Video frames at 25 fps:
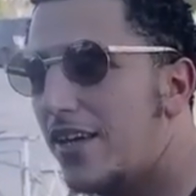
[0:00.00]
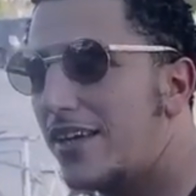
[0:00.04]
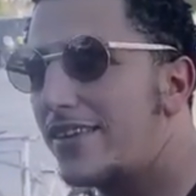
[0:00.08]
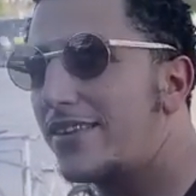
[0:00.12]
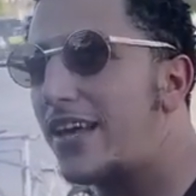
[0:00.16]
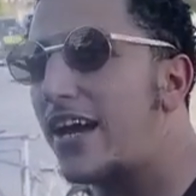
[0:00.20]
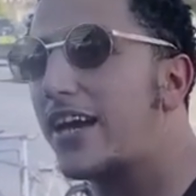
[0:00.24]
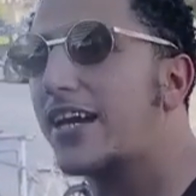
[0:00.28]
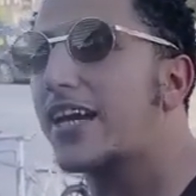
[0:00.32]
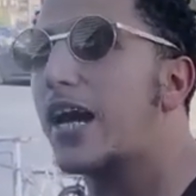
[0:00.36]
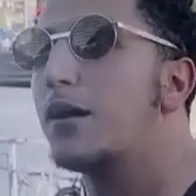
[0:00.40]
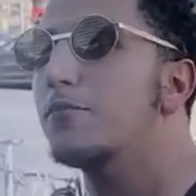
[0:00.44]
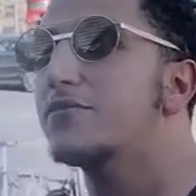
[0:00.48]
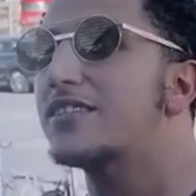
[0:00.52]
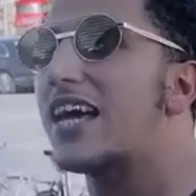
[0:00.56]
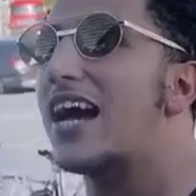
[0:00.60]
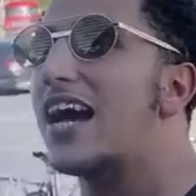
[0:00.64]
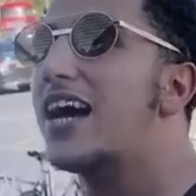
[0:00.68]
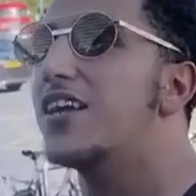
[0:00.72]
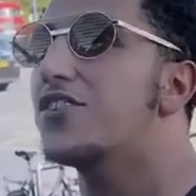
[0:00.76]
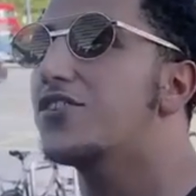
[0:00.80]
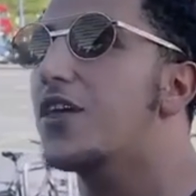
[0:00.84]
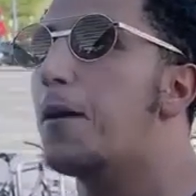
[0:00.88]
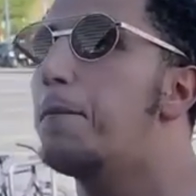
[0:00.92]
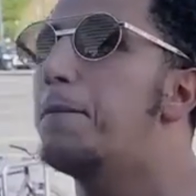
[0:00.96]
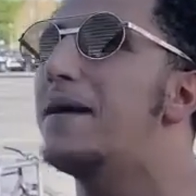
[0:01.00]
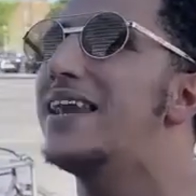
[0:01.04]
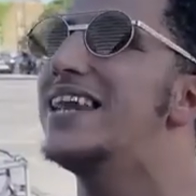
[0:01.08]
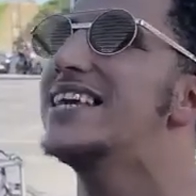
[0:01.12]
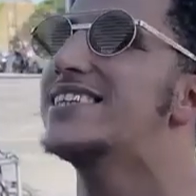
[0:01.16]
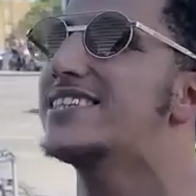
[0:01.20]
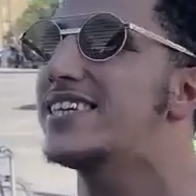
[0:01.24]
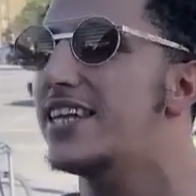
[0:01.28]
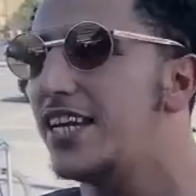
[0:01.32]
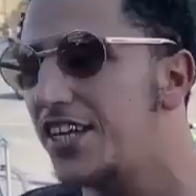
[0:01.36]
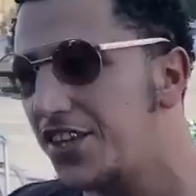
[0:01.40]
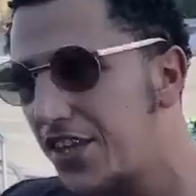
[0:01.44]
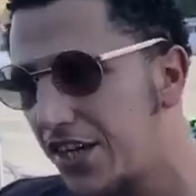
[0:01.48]
That comes under
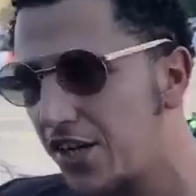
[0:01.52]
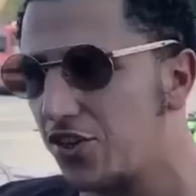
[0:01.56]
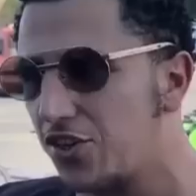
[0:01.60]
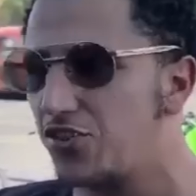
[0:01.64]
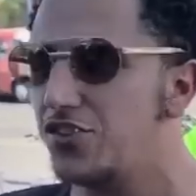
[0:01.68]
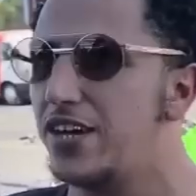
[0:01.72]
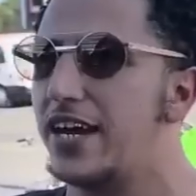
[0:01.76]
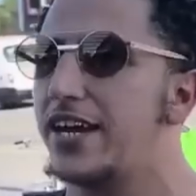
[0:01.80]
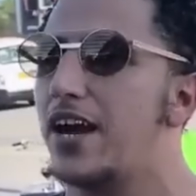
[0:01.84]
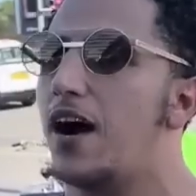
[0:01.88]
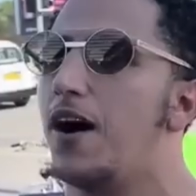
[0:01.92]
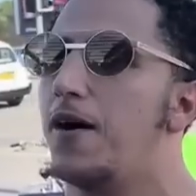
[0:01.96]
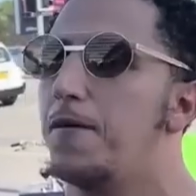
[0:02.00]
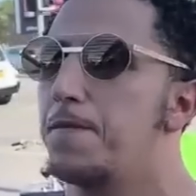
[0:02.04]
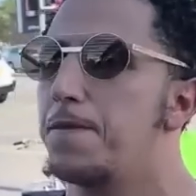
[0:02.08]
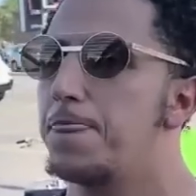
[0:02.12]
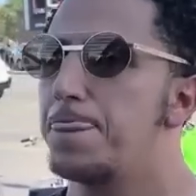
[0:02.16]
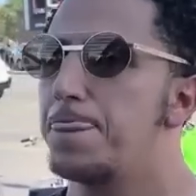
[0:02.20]
belittling the Creator.